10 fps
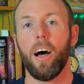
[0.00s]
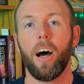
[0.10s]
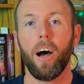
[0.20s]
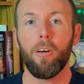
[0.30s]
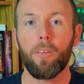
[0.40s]

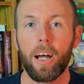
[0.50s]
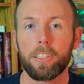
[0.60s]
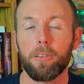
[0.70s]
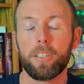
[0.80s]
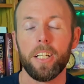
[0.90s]
All right,
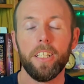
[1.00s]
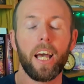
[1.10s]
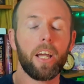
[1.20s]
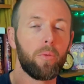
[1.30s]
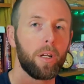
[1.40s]
so
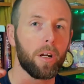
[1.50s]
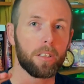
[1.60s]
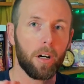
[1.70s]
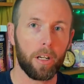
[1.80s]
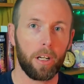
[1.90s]
today we are
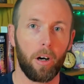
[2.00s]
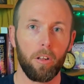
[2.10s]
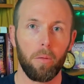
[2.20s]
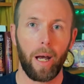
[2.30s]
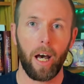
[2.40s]
talking
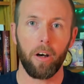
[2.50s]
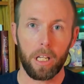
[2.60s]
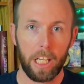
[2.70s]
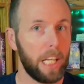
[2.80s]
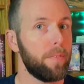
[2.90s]
all
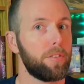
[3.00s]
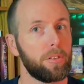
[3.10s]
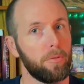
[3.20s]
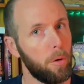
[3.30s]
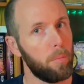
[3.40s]
about
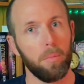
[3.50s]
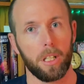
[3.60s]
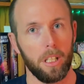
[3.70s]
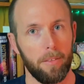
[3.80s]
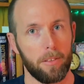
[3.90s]
gifts for
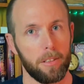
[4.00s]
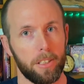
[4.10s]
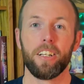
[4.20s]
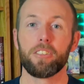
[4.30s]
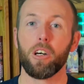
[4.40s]
book
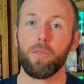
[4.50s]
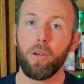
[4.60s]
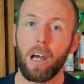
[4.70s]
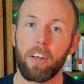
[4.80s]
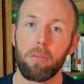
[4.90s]
lovers. So if
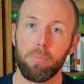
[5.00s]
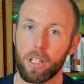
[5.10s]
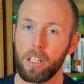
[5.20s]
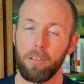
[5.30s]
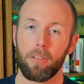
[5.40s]
you have a
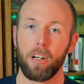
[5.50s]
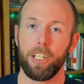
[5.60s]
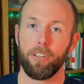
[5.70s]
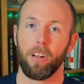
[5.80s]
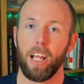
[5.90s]
book lover
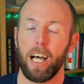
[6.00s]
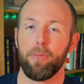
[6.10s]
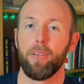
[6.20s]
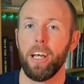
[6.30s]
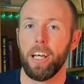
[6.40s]
in your
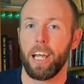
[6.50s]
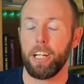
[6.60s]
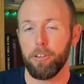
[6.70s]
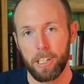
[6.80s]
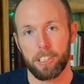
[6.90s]
life
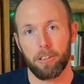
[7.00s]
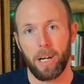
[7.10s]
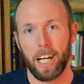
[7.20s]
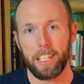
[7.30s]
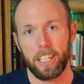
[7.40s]
and you need some
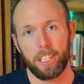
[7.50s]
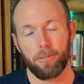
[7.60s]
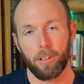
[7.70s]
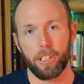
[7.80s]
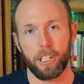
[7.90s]
ideas
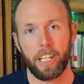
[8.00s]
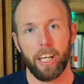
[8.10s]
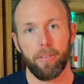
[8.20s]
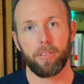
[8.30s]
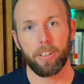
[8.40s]
for a good
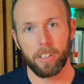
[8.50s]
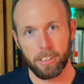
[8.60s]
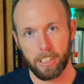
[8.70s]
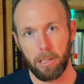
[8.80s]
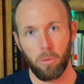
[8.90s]
gift,
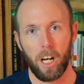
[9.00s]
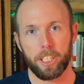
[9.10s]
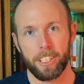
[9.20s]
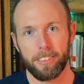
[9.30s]
keep watching.